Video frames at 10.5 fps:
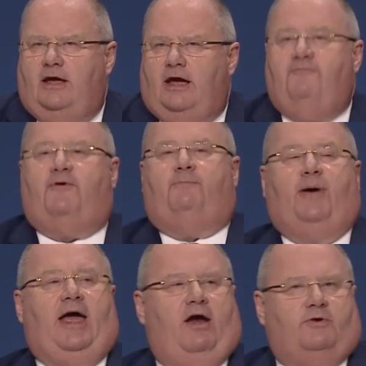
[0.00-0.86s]
and for
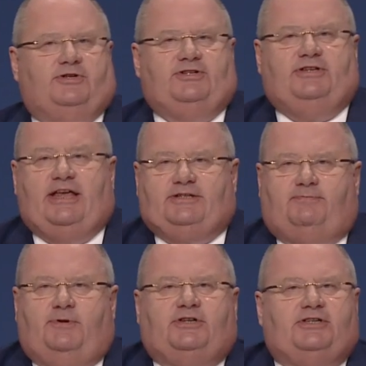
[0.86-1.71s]
parents
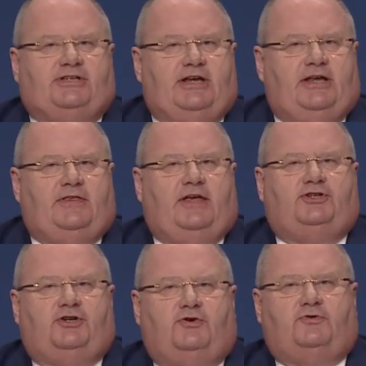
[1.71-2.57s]
desperate to see their
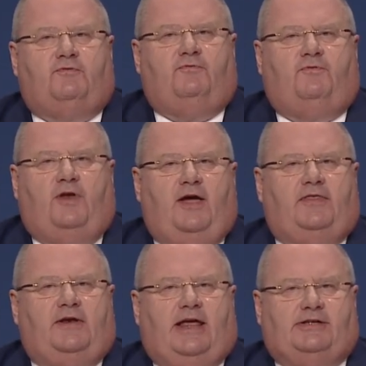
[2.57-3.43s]
children fly
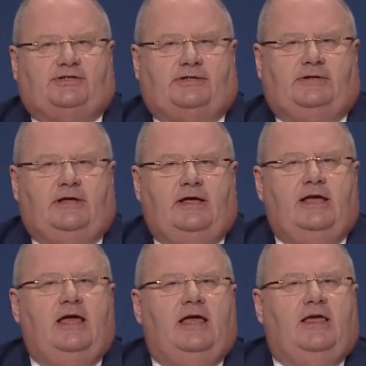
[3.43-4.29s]
the nest.
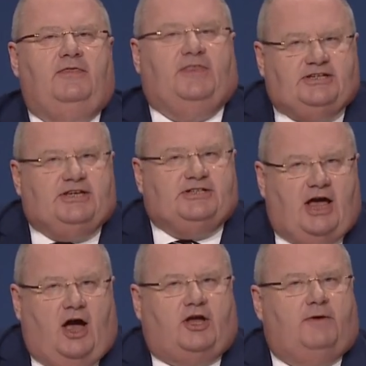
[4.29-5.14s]
This is
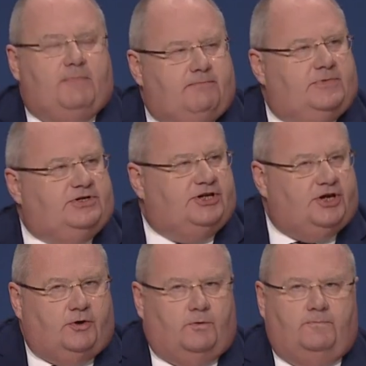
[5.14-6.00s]
our commitment to
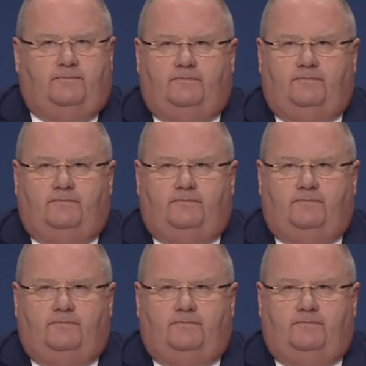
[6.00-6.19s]
you.